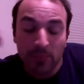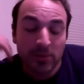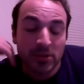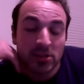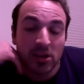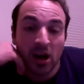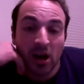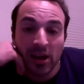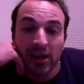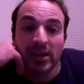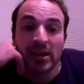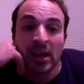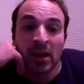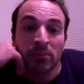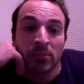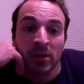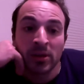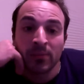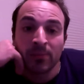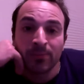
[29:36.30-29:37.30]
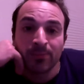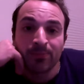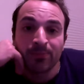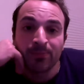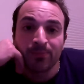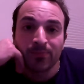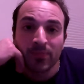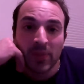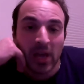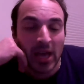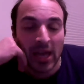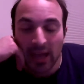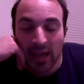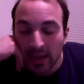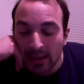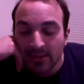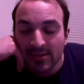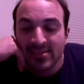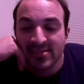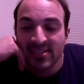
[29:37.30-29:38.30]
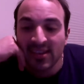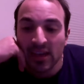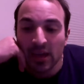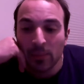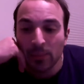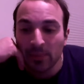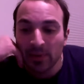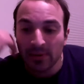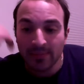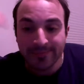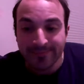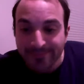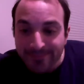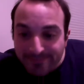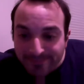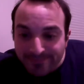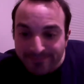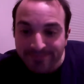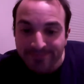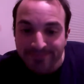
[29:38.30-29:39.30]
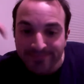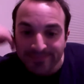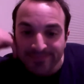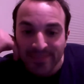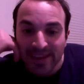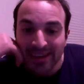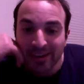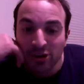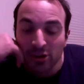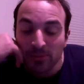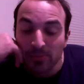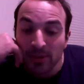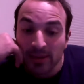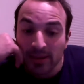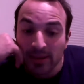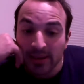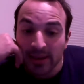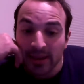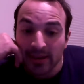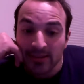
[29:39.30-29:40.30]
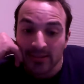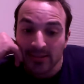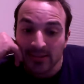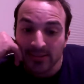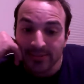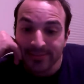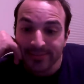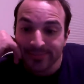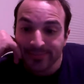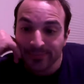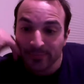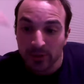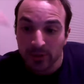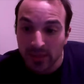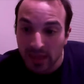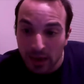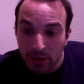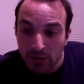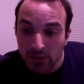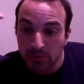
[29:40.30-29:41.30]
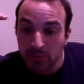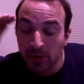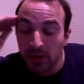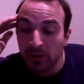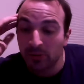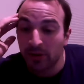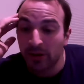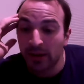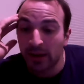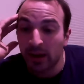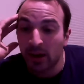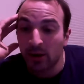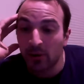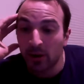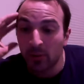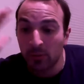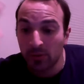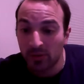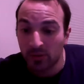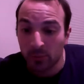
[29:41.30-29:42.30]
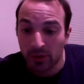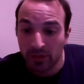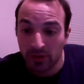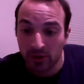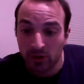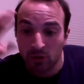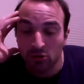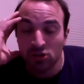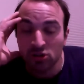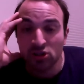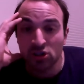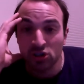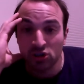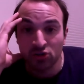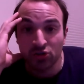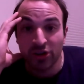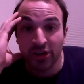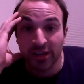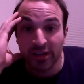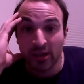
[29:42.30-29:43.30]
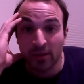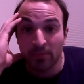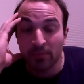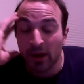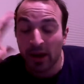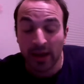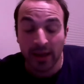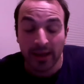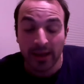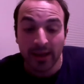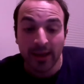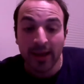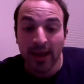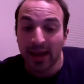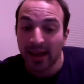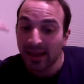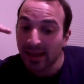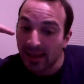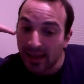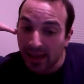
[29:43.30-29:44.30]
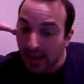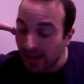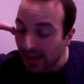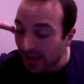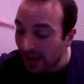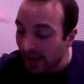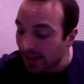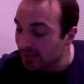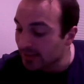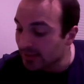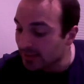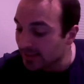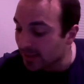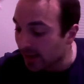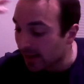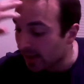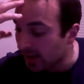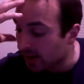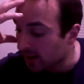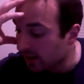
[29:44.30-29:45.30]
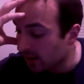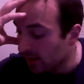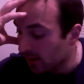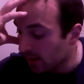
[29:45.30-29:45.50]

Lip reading: is Kotkaniemi. I hate to say it, but that could be the case with how he's playing right now and with the way the coaches are treating him. I hate to say it,